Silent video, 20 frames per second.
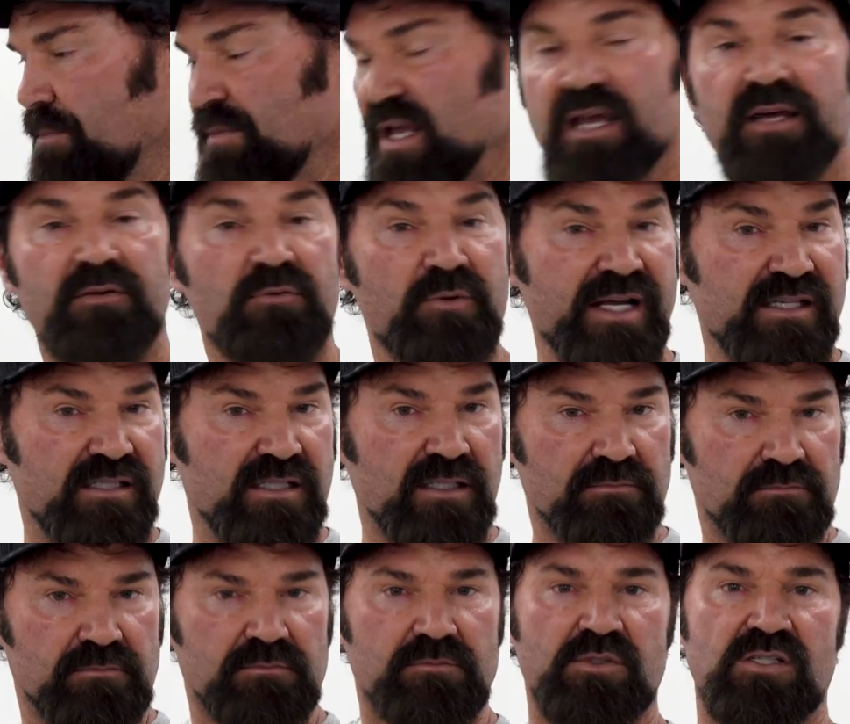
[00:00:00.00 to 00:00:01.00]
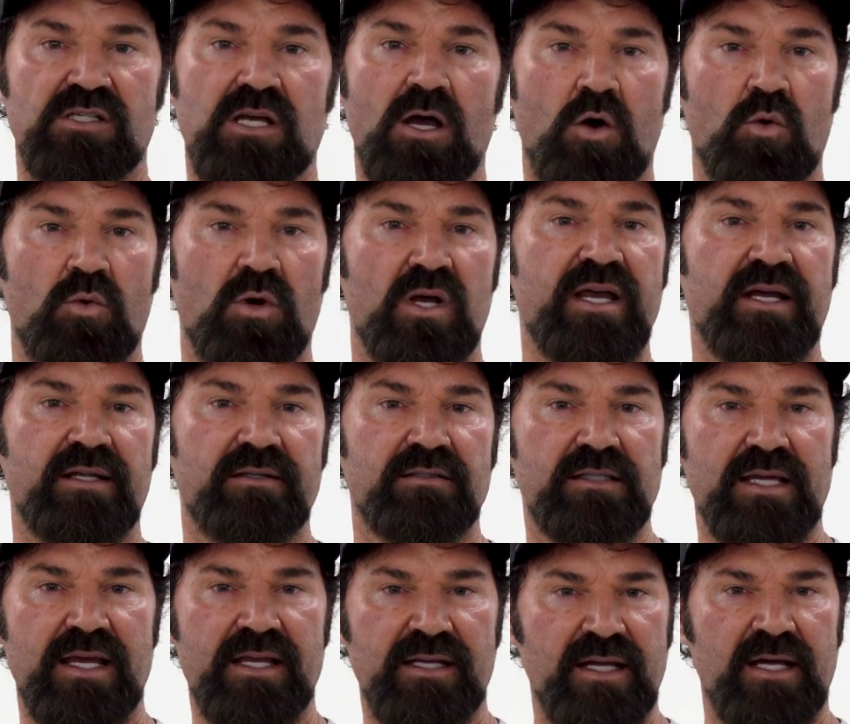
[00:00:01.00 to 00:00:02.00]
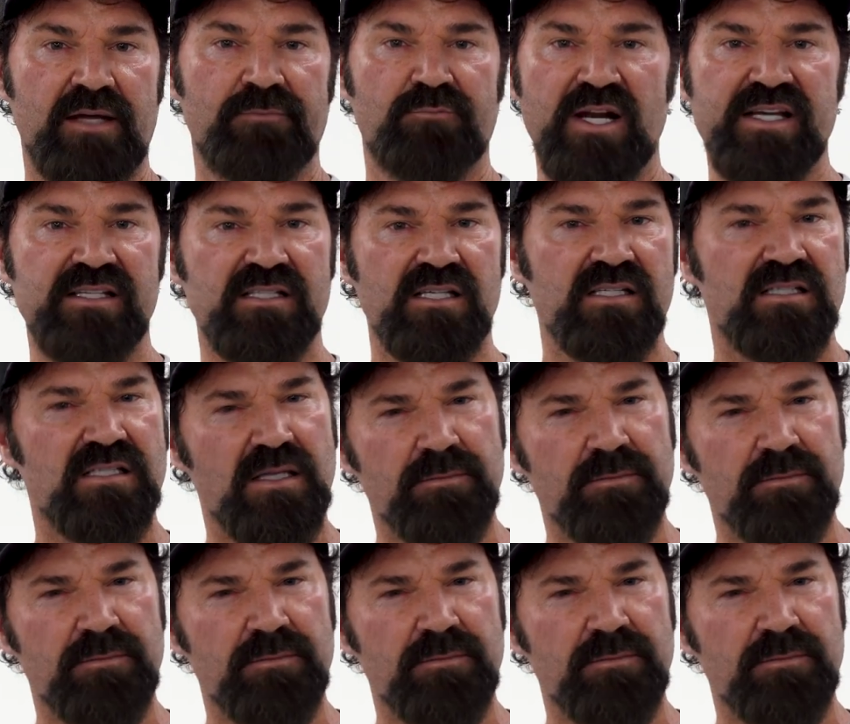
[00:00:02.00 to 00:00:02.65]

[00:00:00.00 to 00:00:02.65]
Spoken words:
and racing. So we'll hit any races.